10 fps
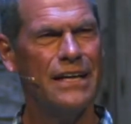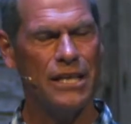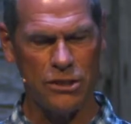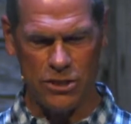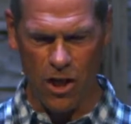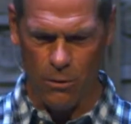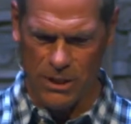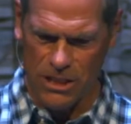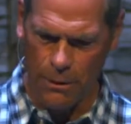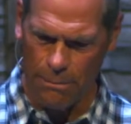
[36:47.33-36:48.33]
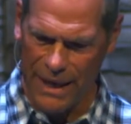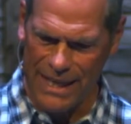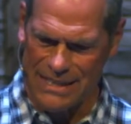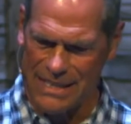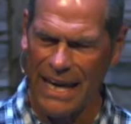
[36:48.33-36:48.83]
And the psalmist here
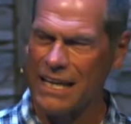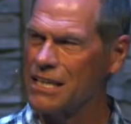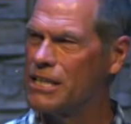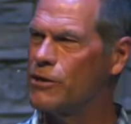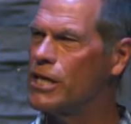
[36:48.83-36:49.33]
makes that clear.